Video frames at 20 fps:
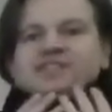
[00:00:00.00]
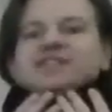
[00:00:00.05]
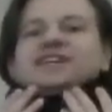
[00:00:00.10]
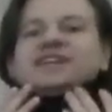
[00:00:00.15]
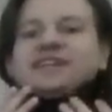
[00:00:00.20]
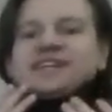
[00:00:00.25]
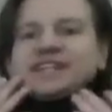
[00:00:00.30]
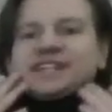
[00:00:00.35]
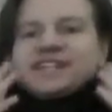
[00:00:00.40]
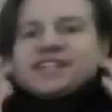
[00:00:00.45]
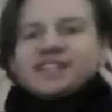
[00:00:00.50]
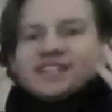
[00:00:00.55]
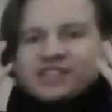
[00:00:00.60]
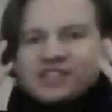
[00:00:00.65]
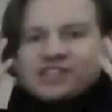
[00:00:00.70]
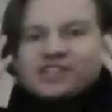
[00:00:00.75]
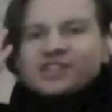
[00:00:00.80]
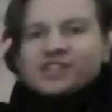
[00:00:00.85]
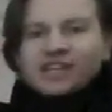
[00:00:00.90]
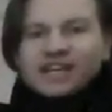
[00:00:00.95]
and
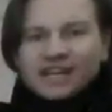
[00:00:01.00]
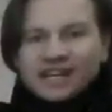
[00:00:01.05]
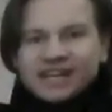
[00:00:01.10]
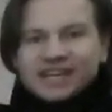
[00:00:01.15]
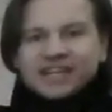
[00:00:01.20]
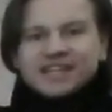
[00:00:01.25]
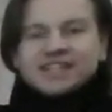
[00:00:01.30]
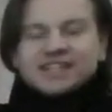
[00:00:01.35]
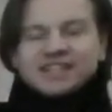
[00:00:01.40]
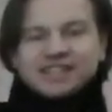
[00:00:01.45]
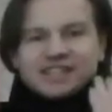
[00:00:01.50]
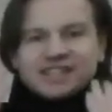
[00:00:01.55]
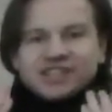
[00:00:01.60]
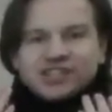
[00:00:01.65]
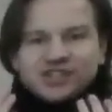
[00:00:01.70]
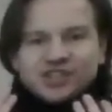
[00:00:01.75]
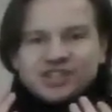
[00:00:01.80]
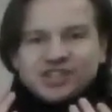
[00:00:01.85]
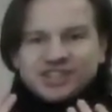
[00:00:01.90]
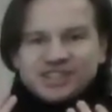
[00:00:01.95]
high and
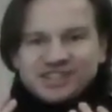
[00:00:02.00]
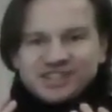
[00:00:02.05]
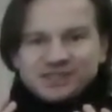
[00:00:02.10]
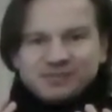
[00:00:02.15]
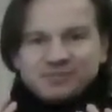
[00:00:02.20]
large,